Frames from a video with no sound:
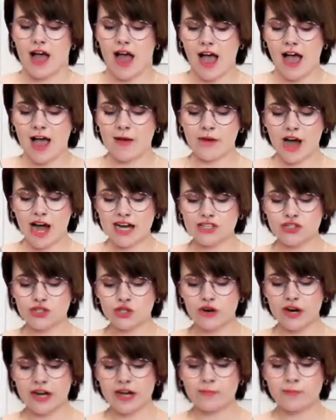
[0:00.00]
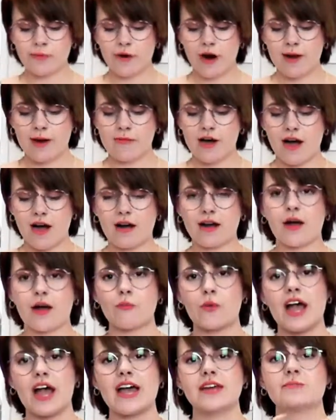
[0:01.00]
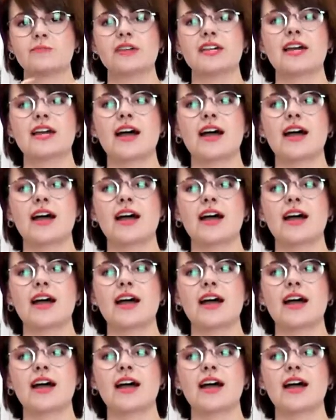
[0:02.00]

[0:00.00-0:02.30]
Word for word: Um, I saw it in Primark when me and